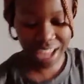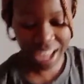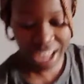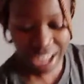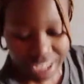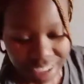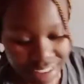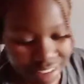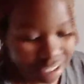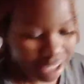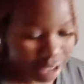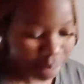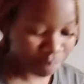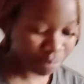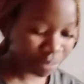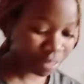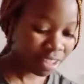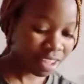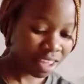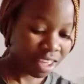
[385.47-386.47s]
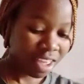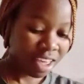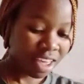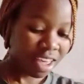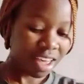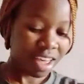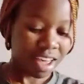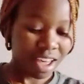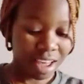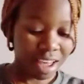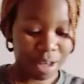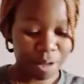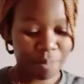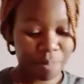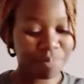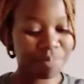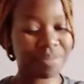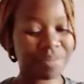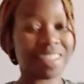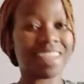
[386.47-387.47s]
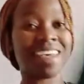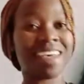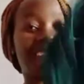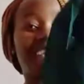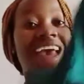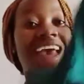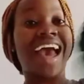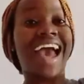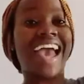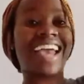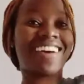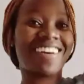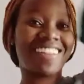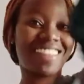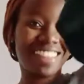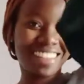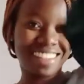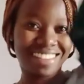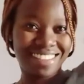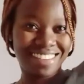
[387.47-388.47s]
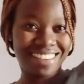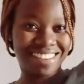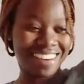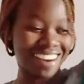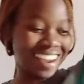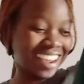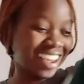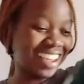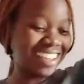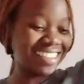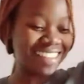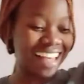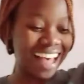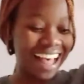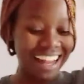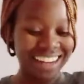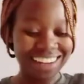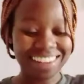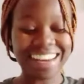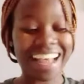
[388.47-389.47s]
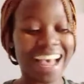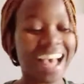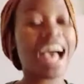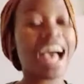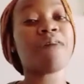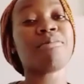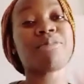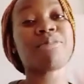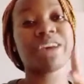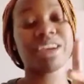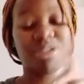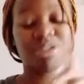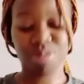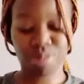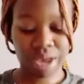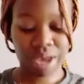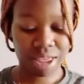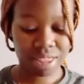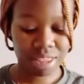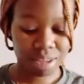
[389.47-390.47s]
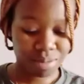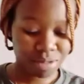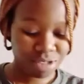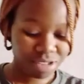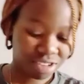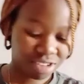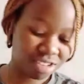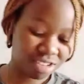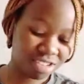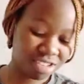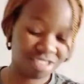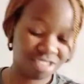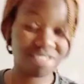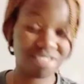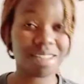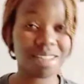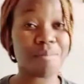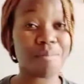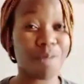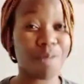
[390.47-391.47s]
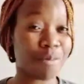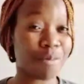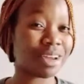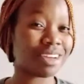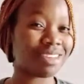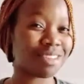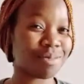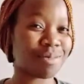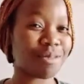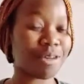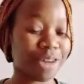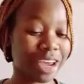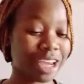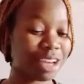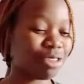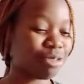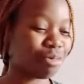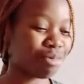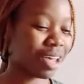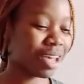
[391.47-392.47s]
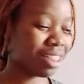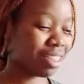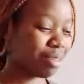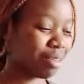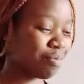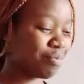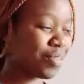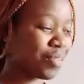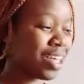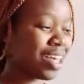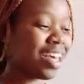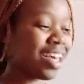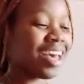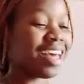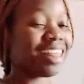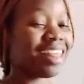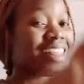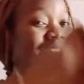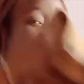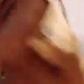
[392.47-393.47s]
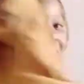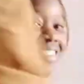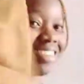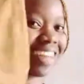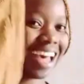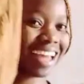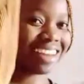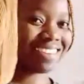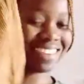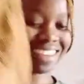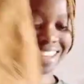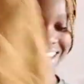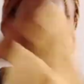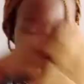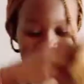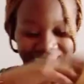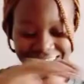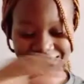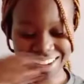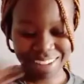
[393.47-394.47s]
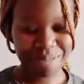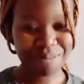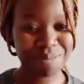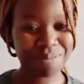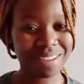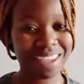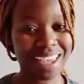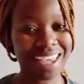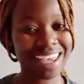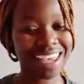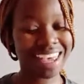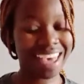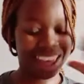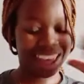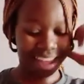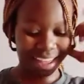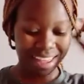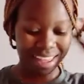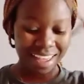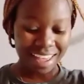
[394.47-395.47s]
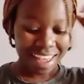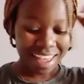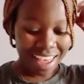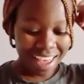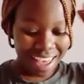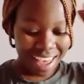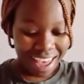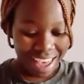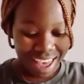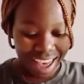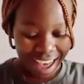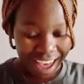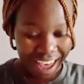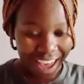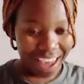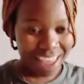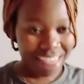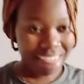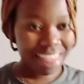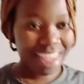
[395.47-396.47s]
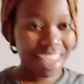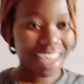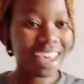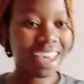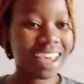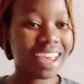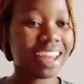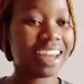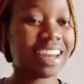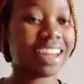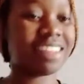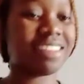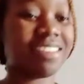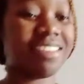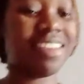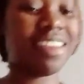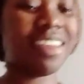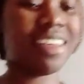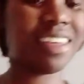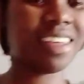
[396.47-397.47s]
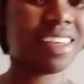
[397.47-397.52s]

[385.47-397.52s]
card. I got this dress. I'm going to wear them. Just a moment. I'm going to wear them. And then this card again. Yeah. And then, let's see.